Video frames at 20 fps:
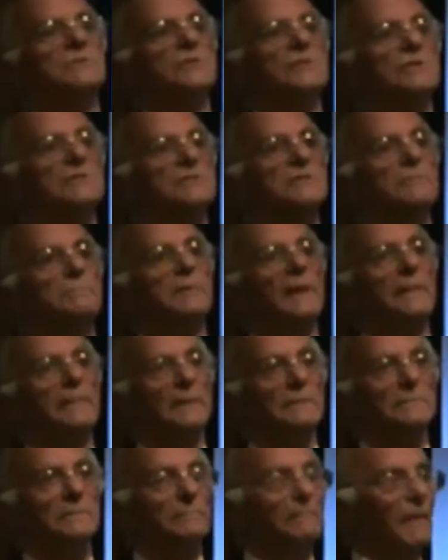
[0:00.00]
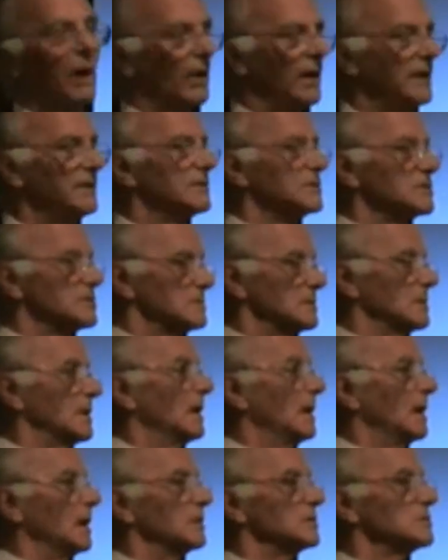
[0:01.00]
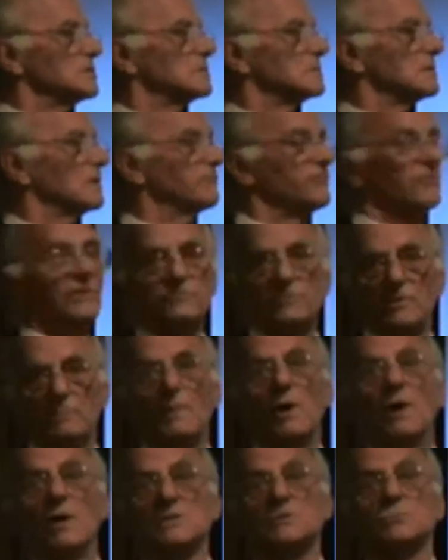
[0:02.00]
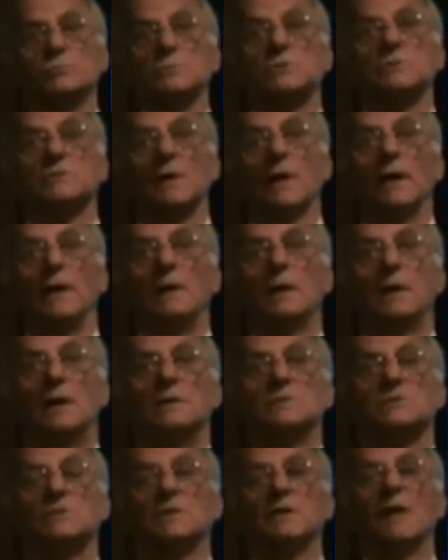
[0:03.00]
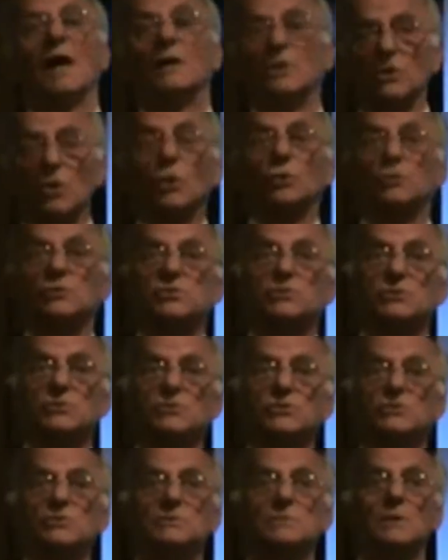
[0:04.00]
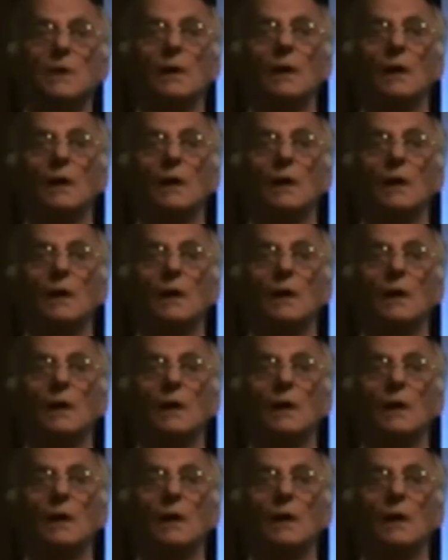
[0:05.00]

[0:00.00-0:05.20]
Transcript: to the subliminal mind, as, as Frederick Myers would say, to the unconscious,